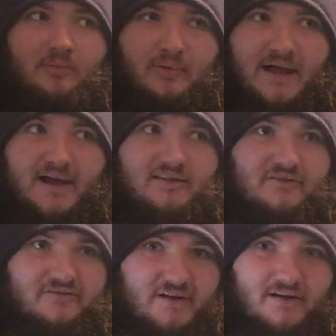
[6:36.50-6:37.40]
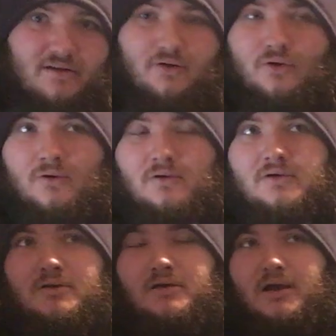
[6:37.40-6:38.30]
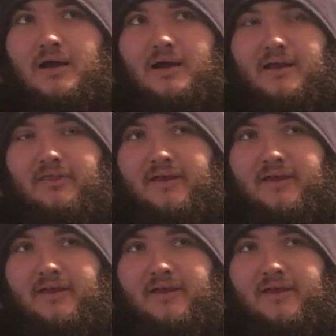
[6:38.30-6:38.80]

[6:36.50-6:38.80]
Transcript: Black defeated Cole, and